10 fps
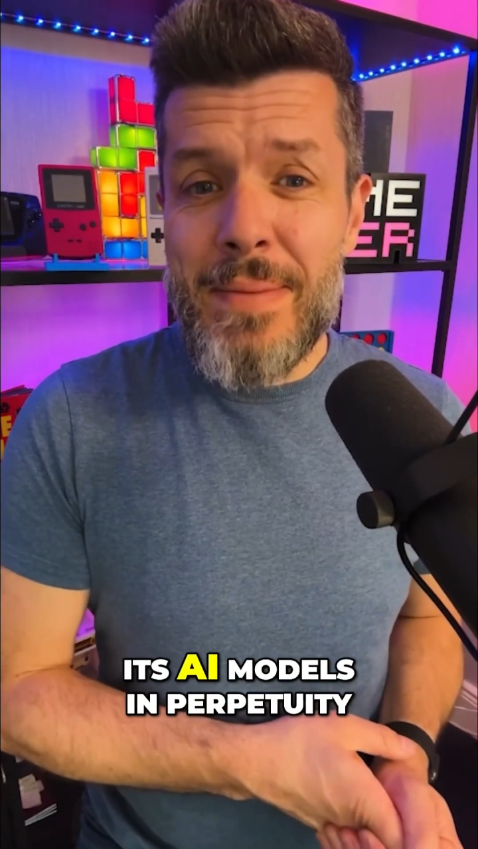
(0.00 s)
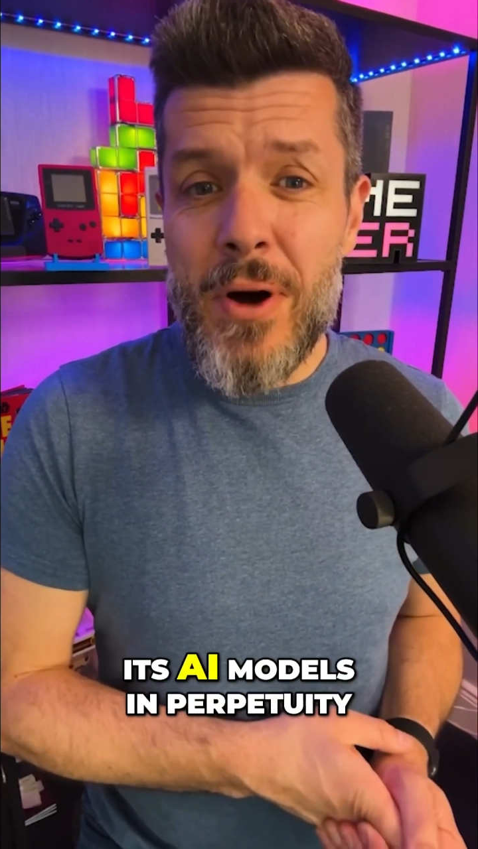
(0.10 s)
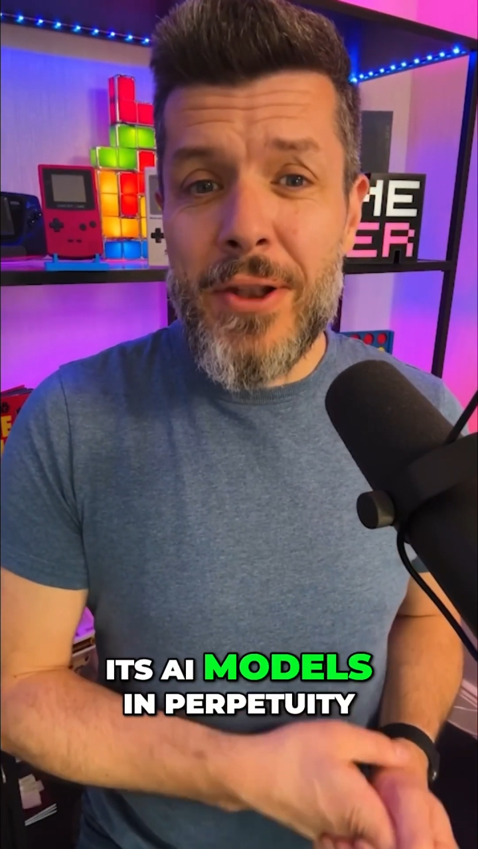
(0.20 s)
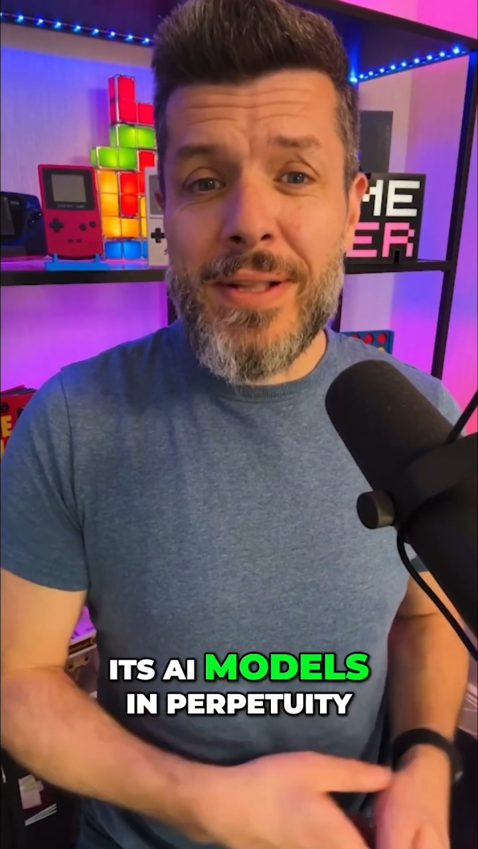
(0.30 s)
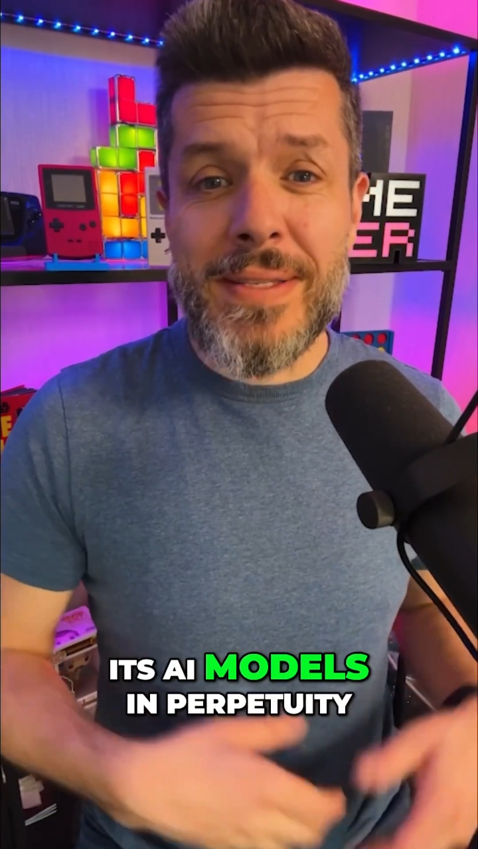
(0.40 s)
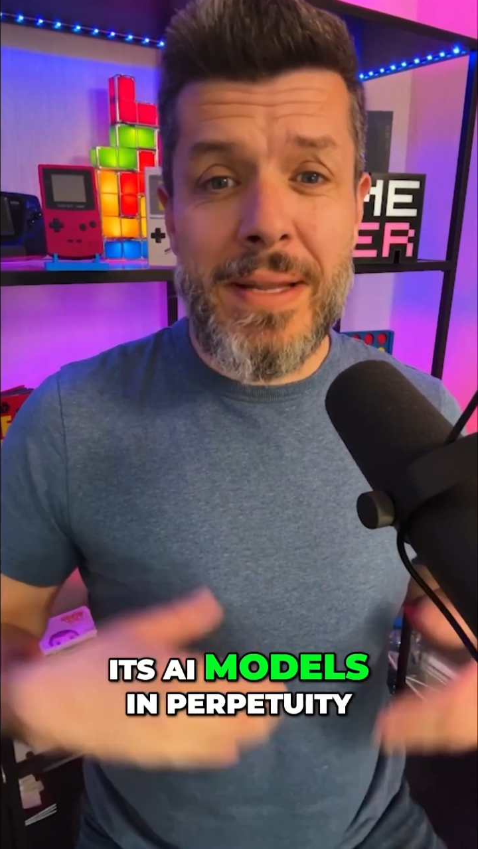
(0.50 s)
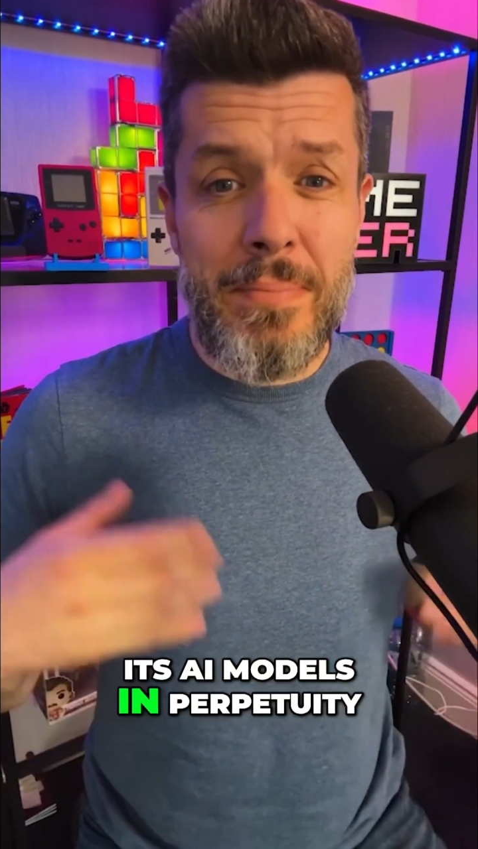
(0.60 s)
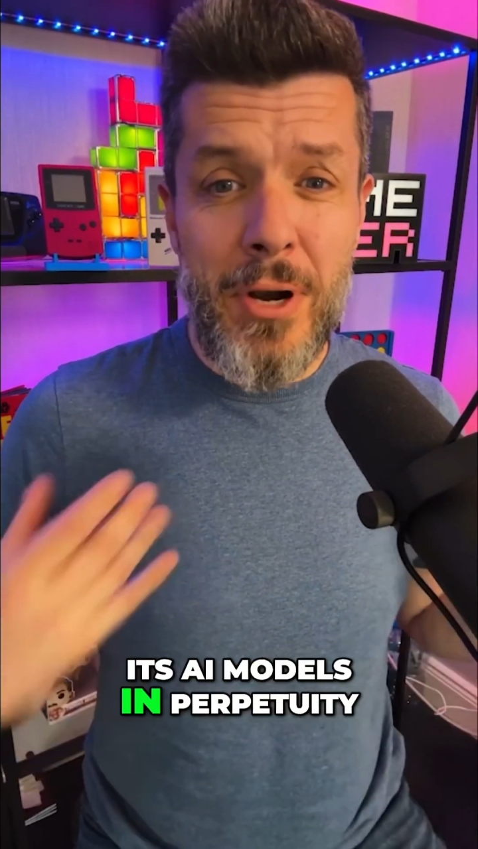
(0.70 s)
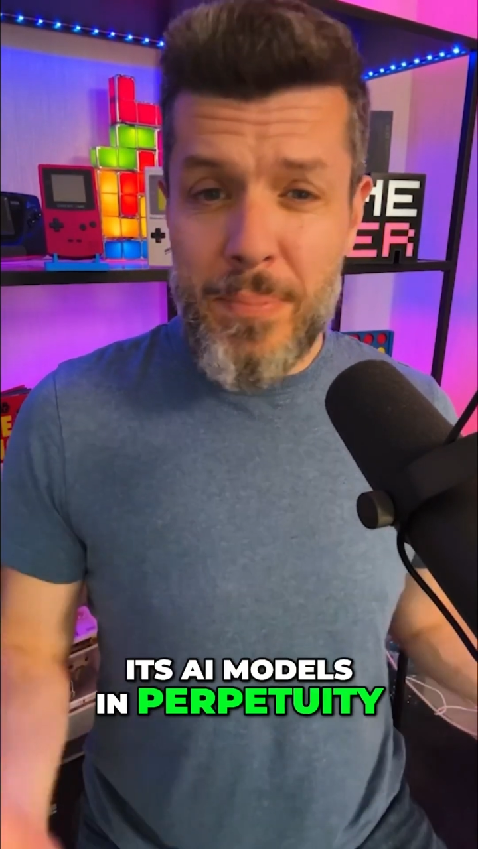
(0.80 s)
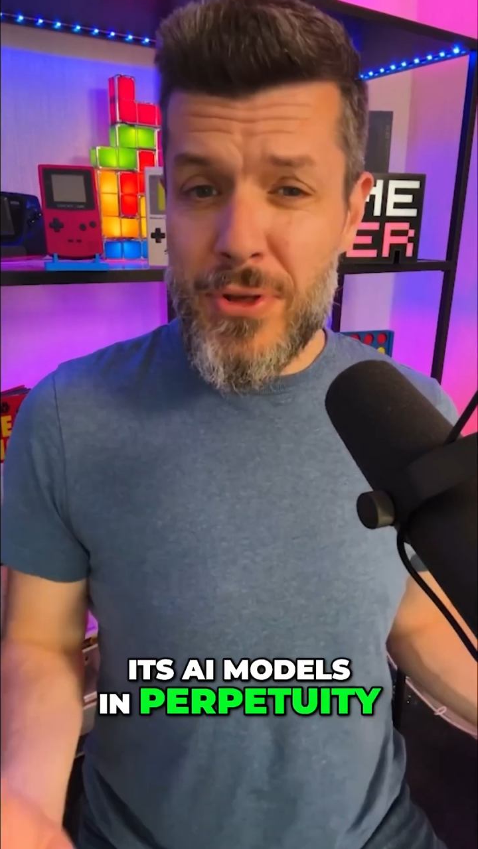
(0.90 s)
models in
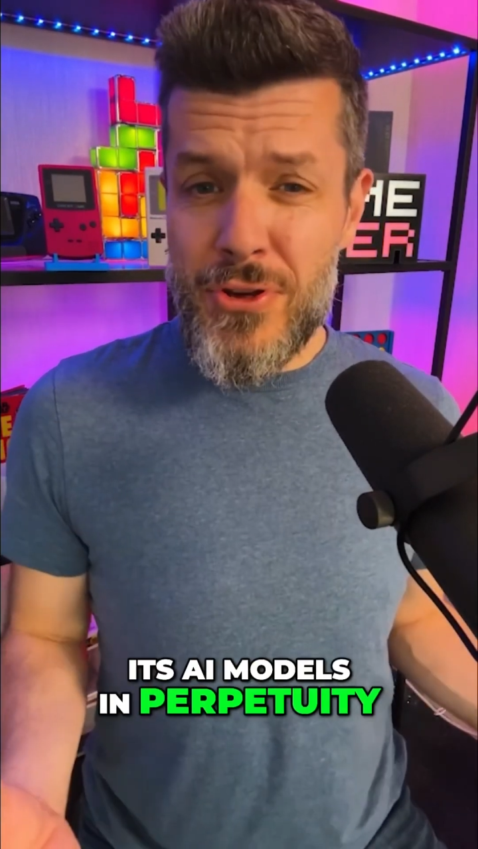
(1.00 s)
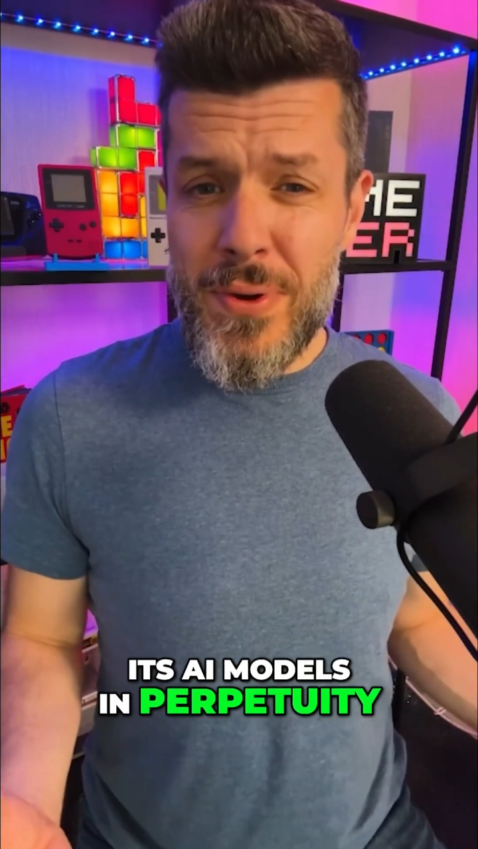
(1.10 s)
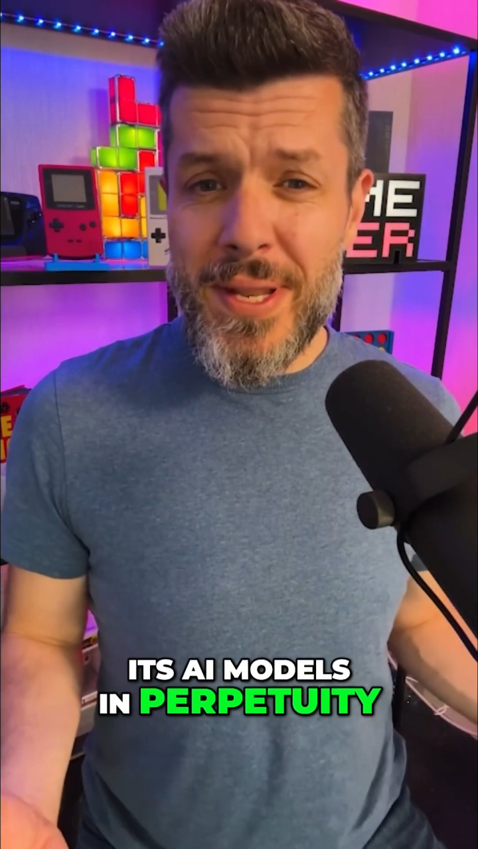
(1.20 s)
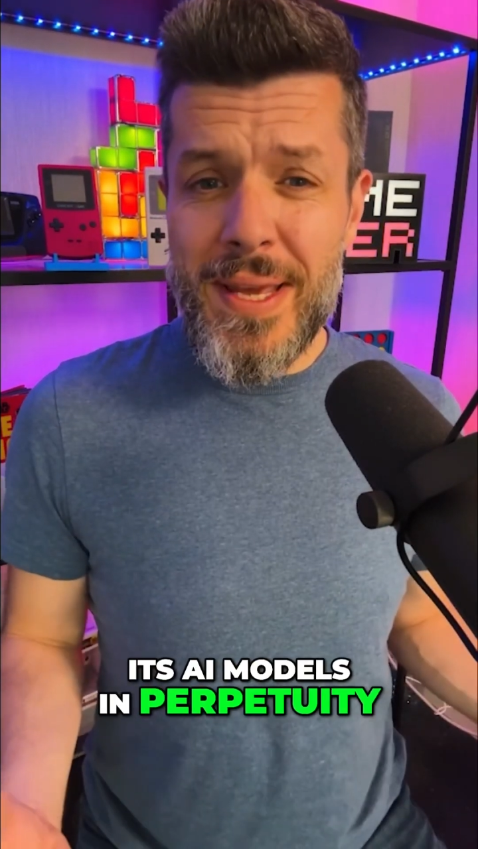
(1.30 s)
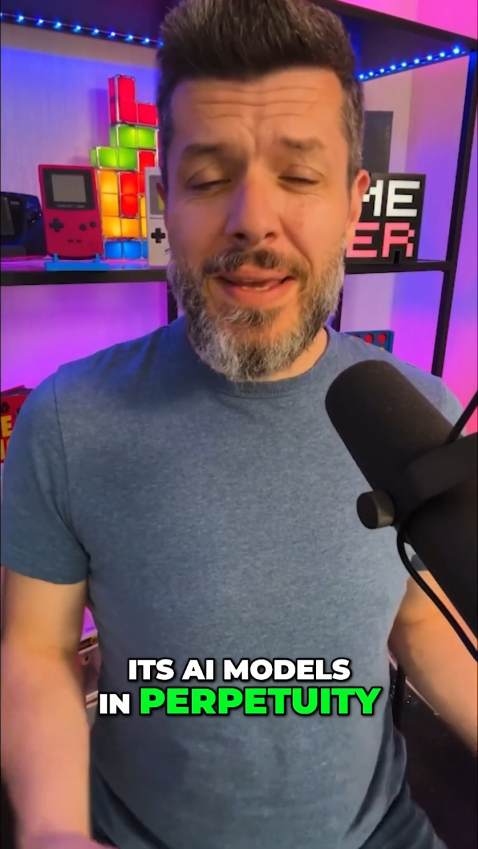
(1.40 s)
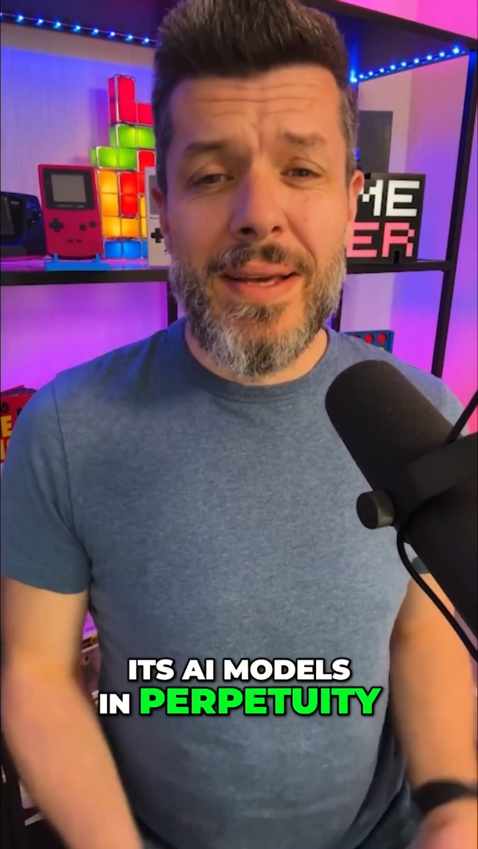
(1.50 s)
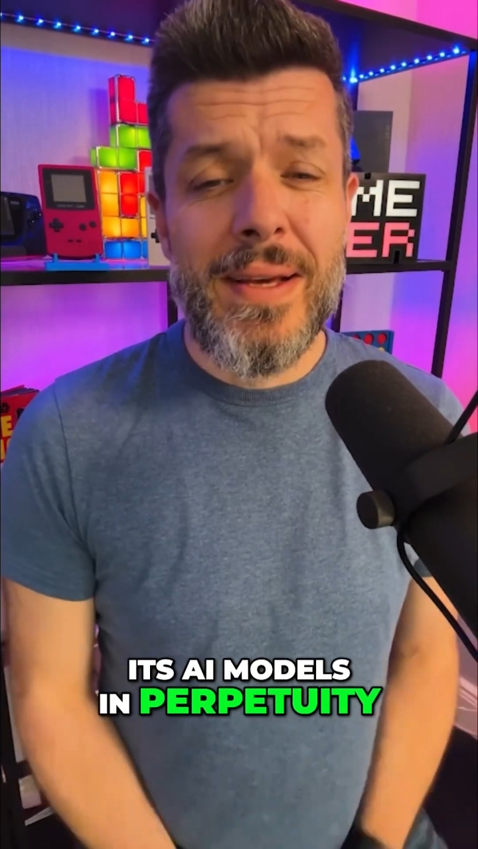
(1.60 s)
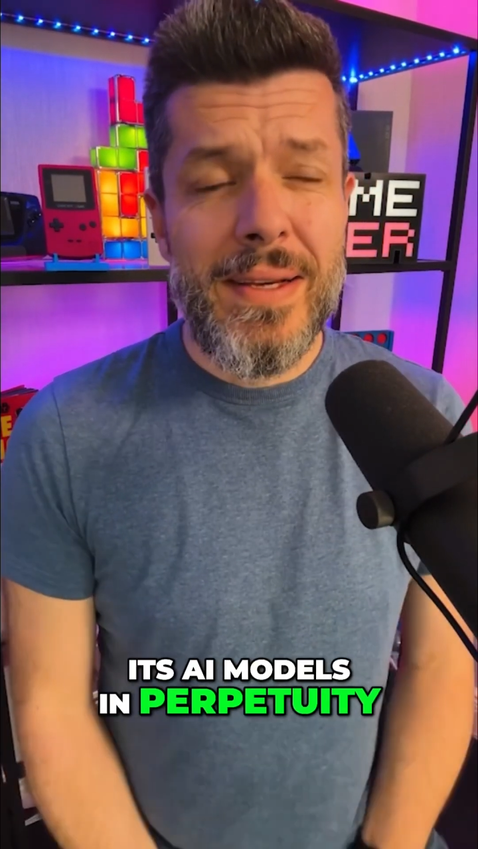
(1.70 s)
perpetuity,